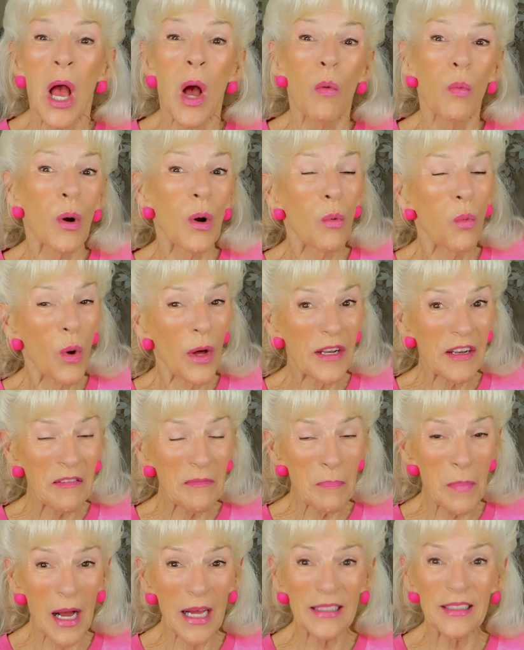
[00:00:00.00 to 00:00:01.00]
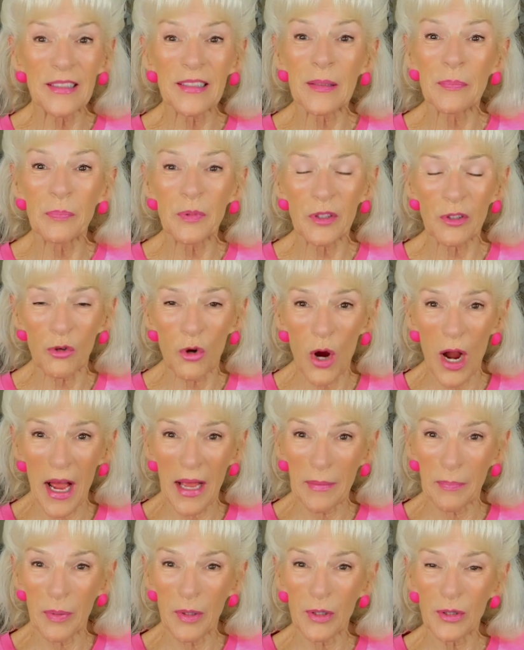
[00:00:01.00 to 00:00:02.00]
Well, one of my
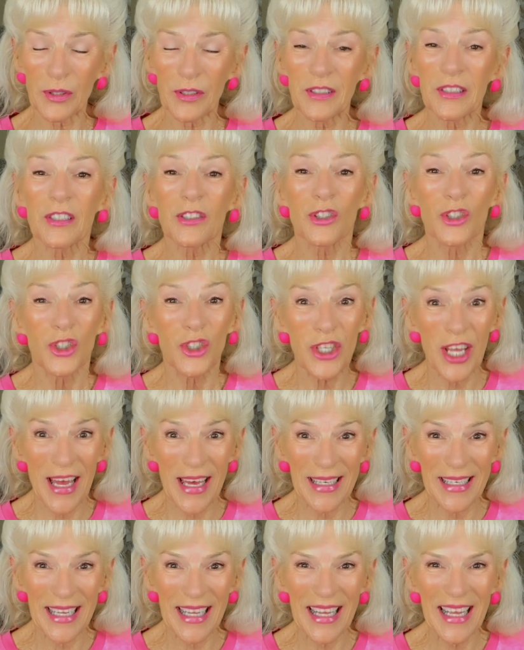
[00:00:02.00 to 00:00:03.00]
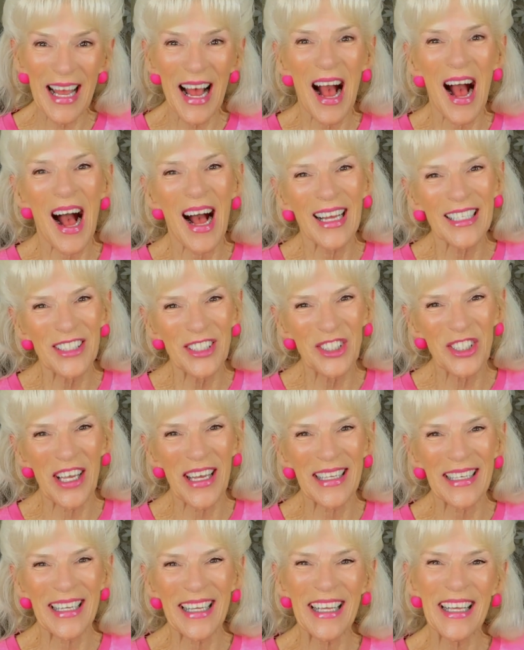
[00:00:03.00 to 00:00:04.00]
subscribers, Jenny, hi
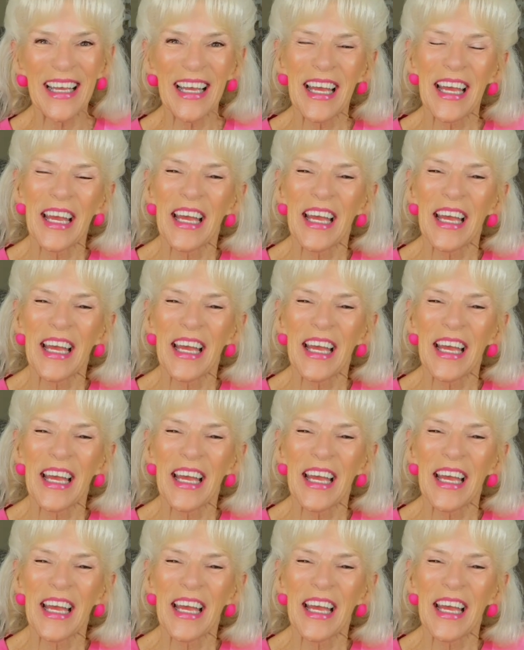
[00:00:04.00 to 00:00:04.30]
Jenny,